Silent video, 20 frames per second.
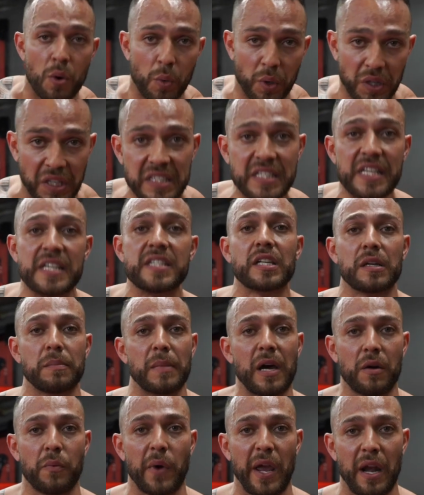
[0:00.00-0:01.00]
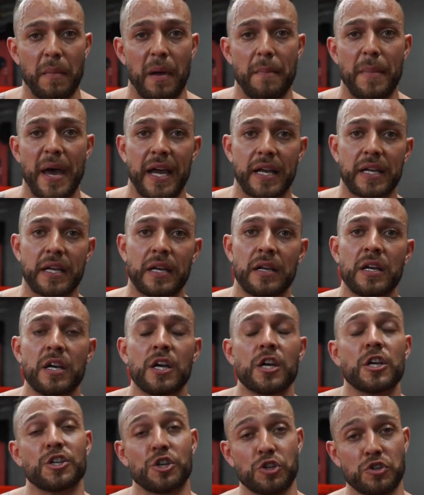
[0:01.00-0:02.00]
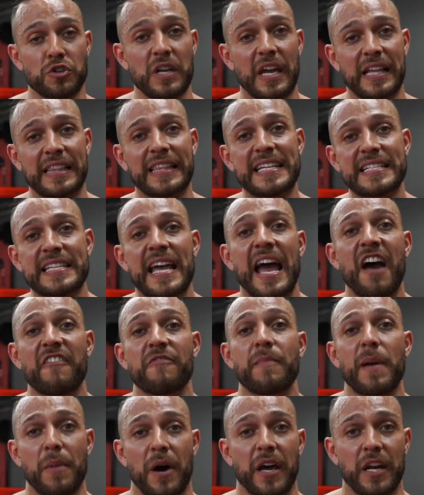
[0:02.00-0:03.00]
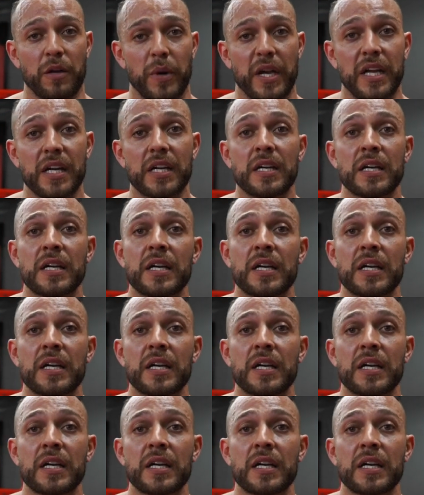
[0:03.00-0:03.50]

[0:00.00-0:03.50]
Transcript: with a decent amount of weight on my back, usually at least half my body weight.